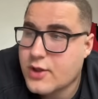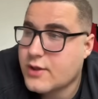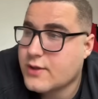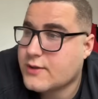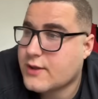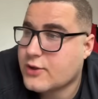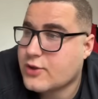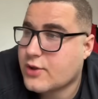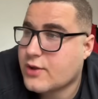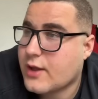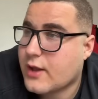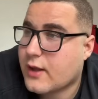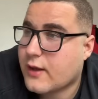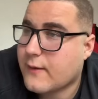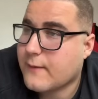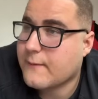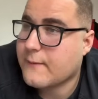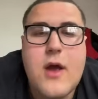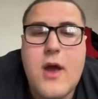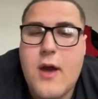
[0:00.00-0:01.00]
a
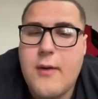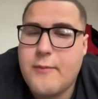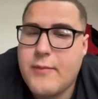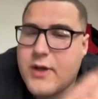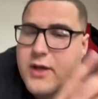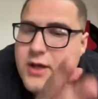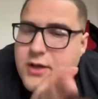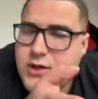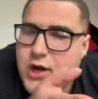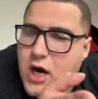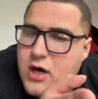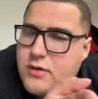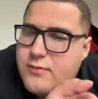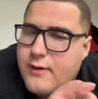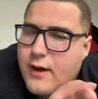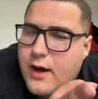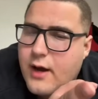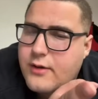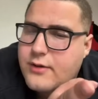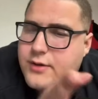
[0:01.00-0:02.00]
thing. But you talked
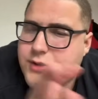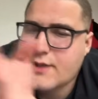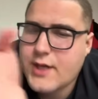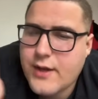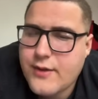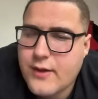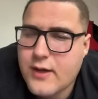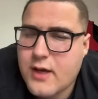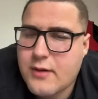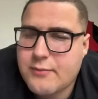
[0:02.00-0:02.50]
about how there's nothing in